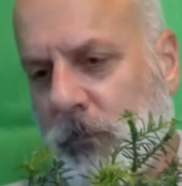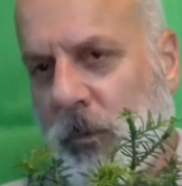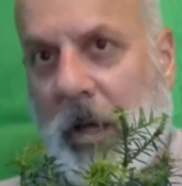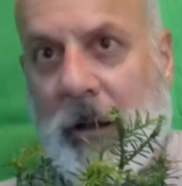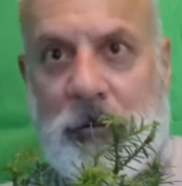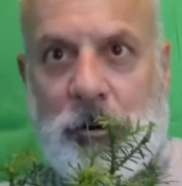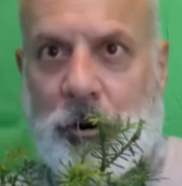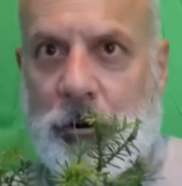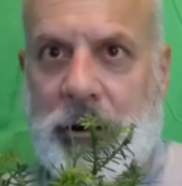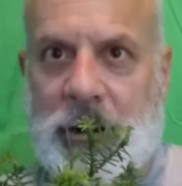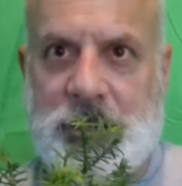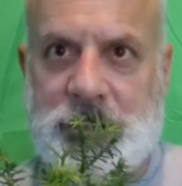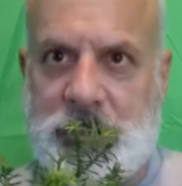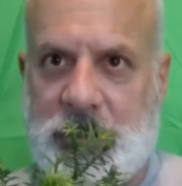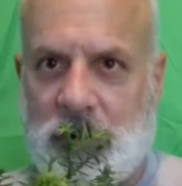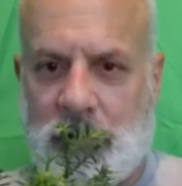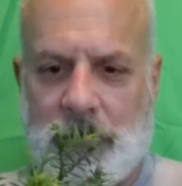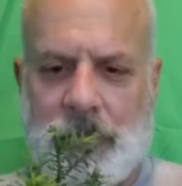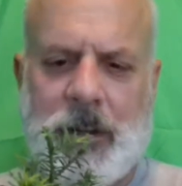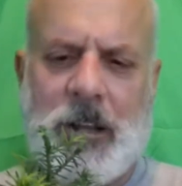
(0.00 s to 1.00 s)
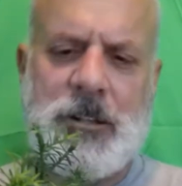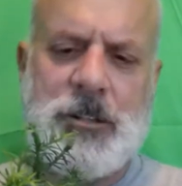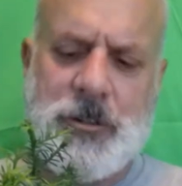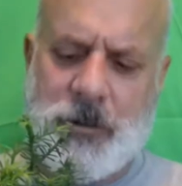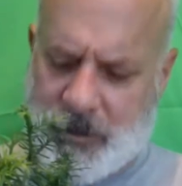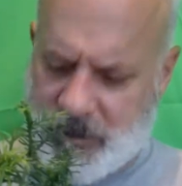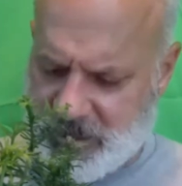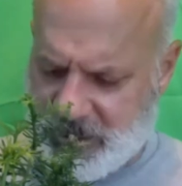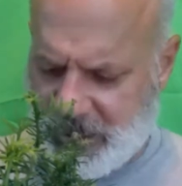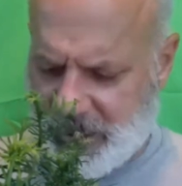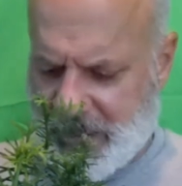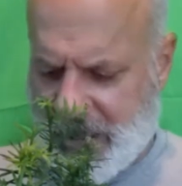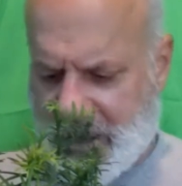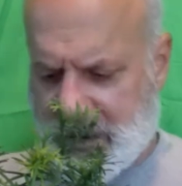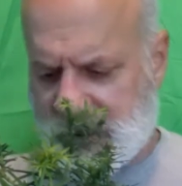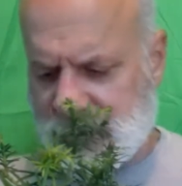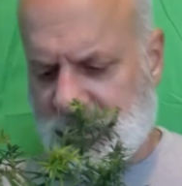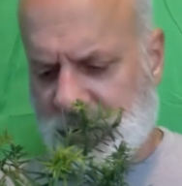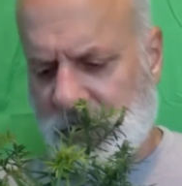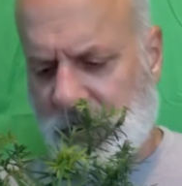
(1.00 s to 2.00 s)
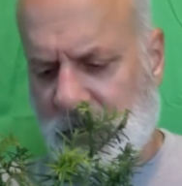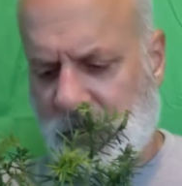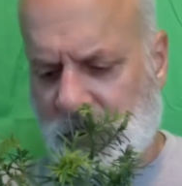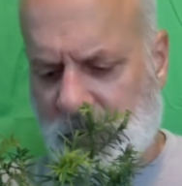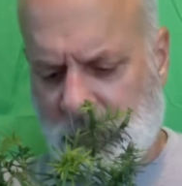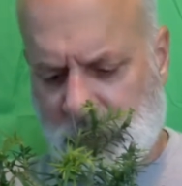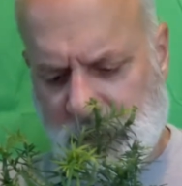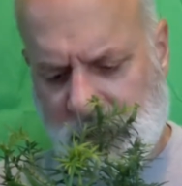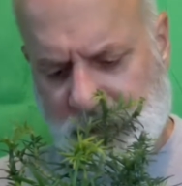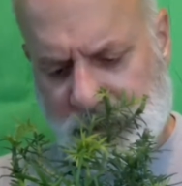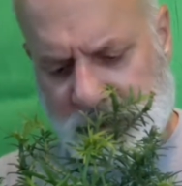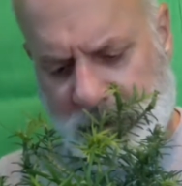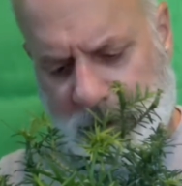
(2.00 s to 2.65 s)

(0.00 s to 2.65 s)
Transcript: Evergreens, you don't necessarily see that as clearly, but